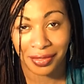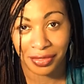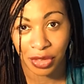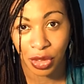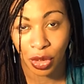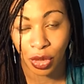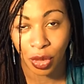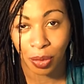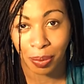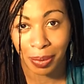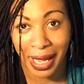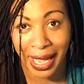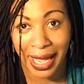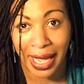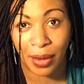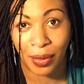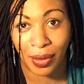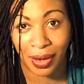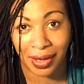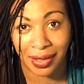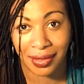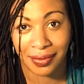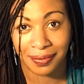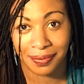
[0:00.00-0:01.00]
of your
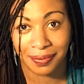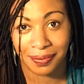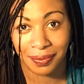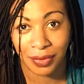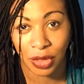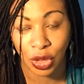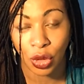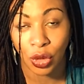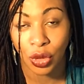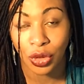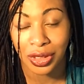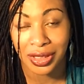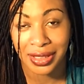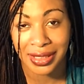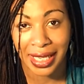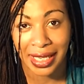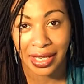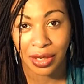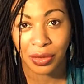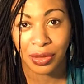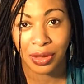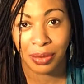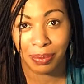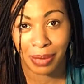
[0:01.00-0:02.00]
power, your
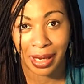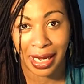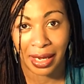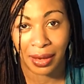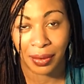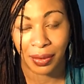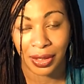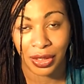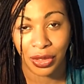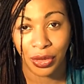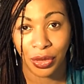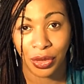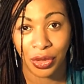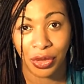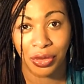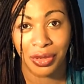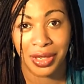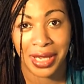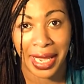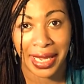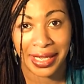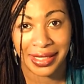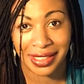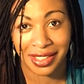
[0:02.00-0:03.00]
sacred power, your
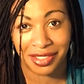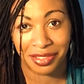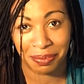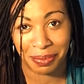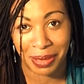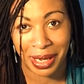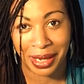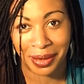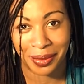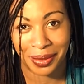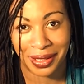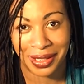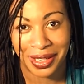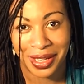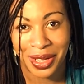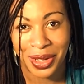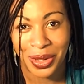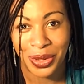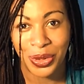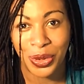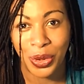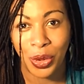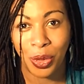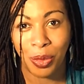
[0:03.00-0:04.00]
creative power,
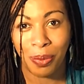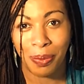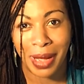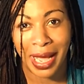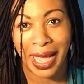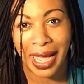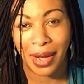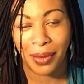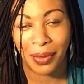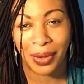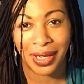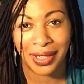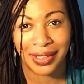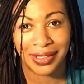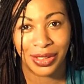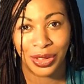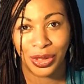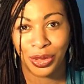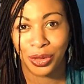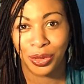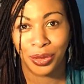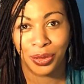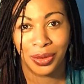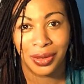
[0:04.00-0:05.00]
your power
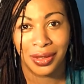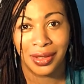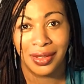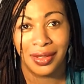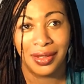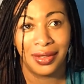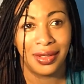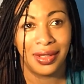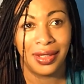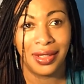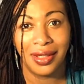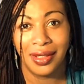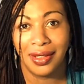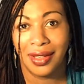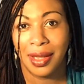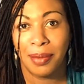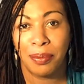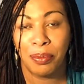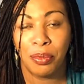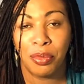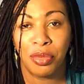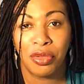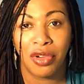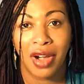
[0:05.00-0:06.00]
to
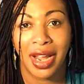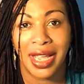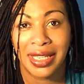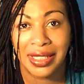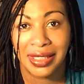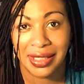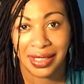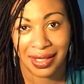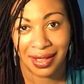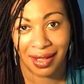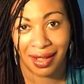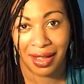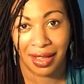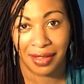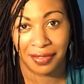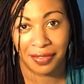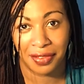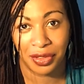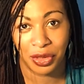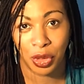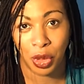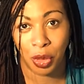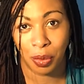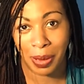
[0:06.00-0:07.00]
embrace
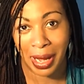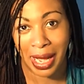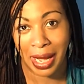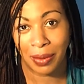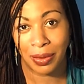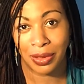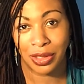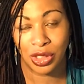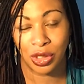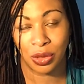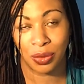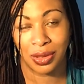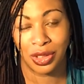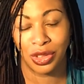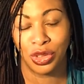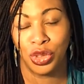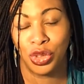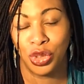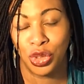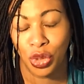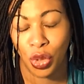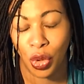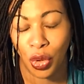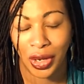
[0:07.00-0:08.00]
life, your power to
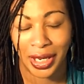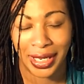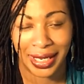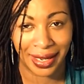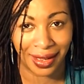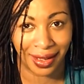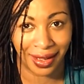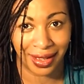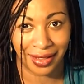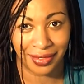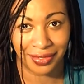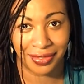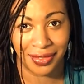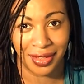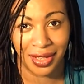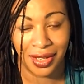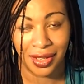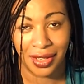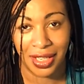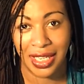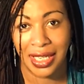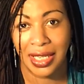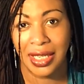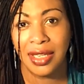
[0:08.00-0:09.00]
enjoy life,
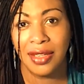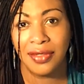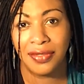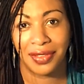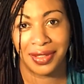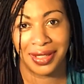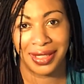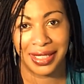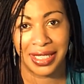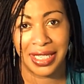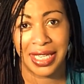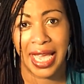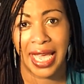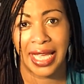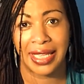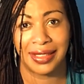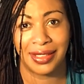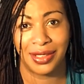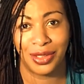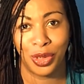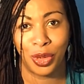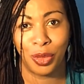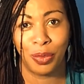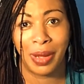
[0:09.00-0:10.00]
even,
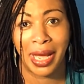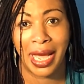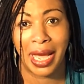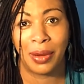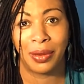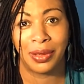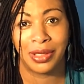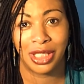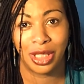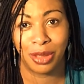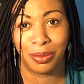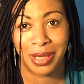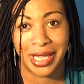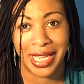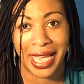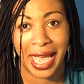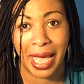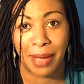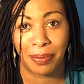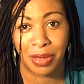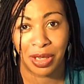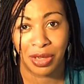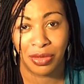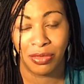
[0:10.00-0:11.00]
yes, your power to be
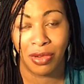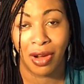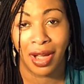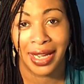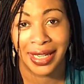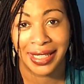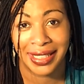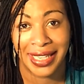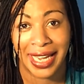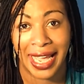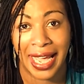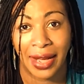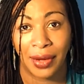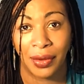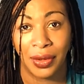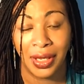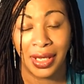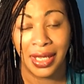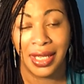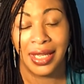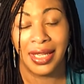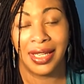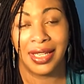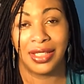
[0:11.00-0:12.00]
happy right now
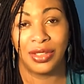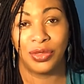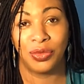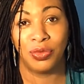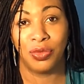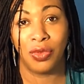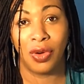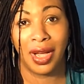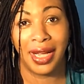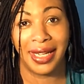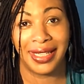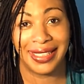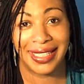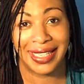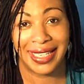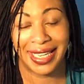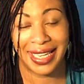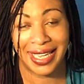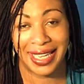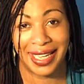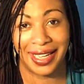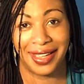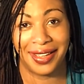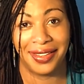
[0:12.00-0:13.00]
is right
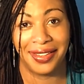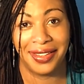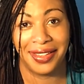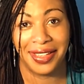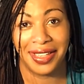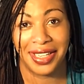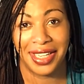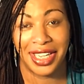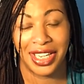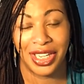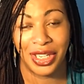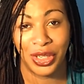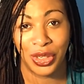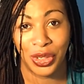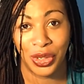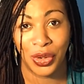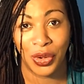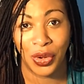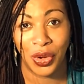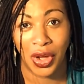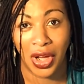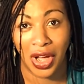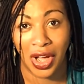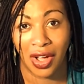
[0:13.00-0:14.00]
here in
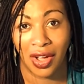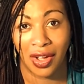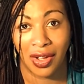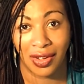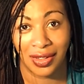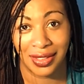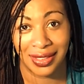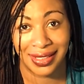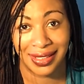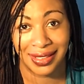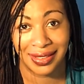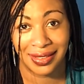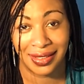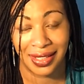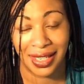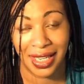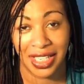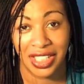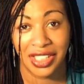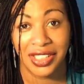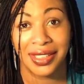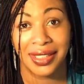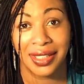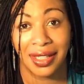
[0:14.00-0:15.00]
your heart,
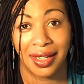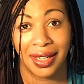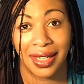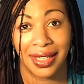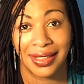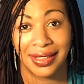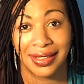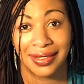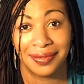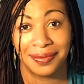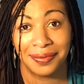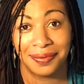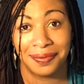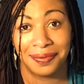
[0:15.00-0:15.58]
inside.